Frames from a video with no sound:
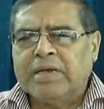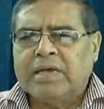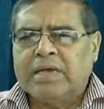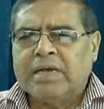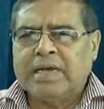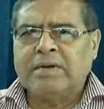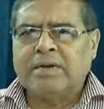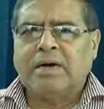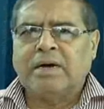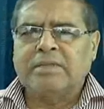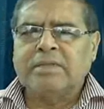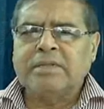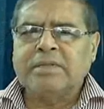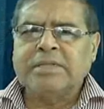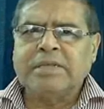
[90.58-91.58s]
And
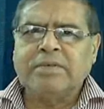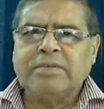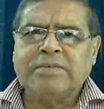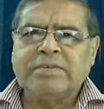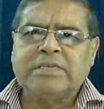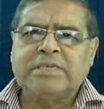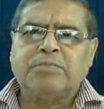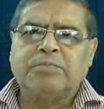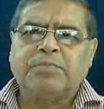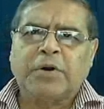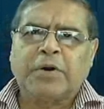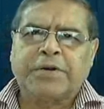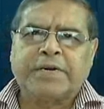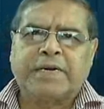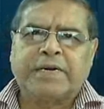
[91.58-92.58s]
other thing which is
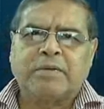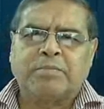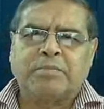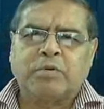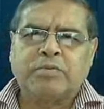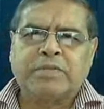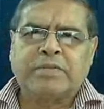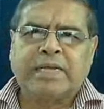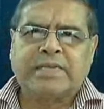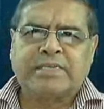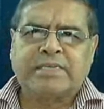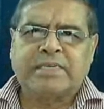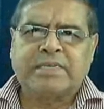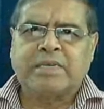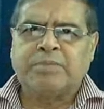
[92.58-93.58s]
important about the
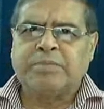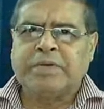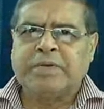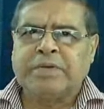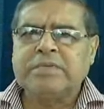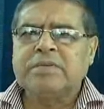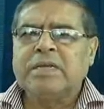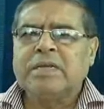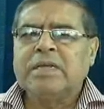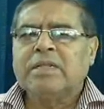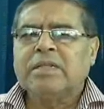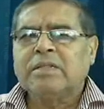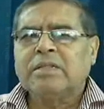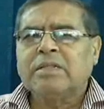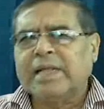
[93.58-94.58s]
SHM is
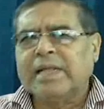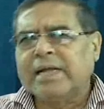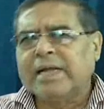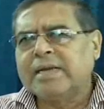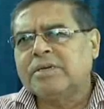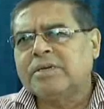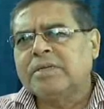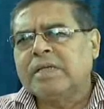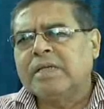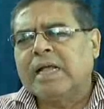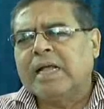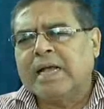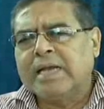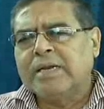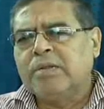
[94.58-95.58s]
that
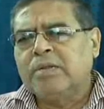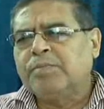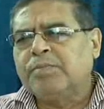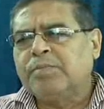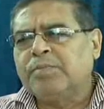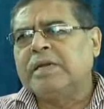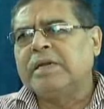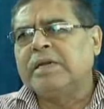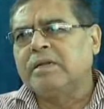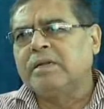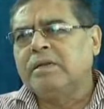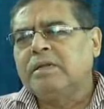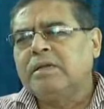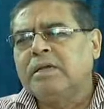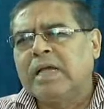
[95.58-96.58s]
any
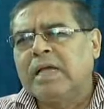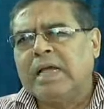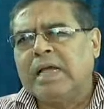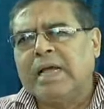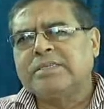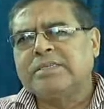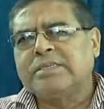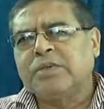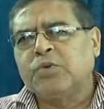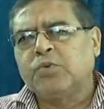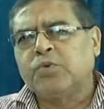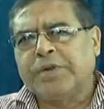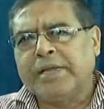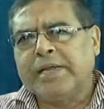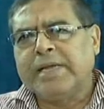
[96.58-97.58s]
particle
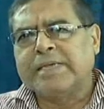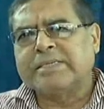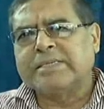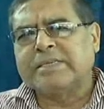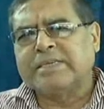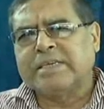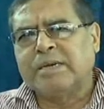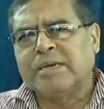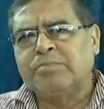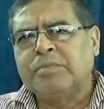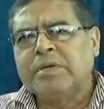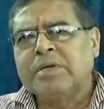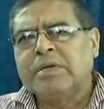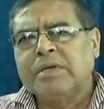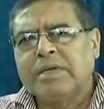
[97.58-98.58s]
executing
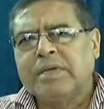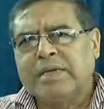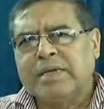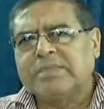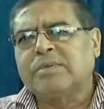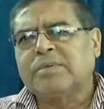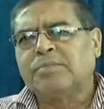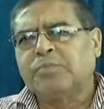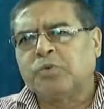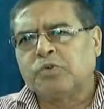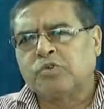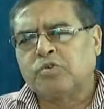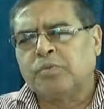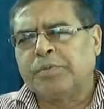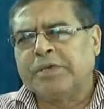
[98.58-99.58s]
SHM is
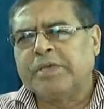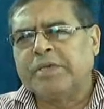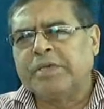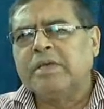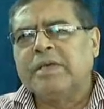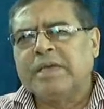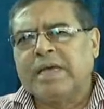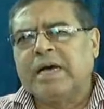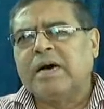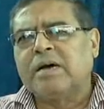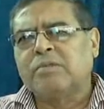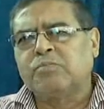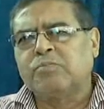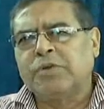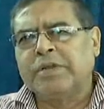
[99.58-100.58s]
supposed to be a
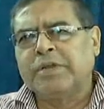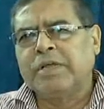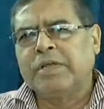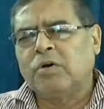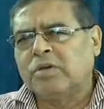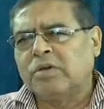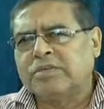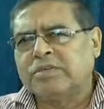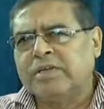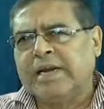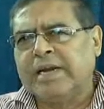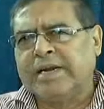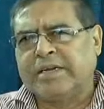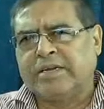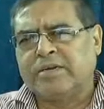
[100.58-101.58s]
harmonic
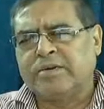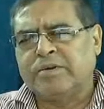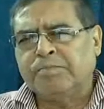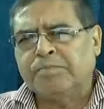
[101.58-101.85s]
oscillator.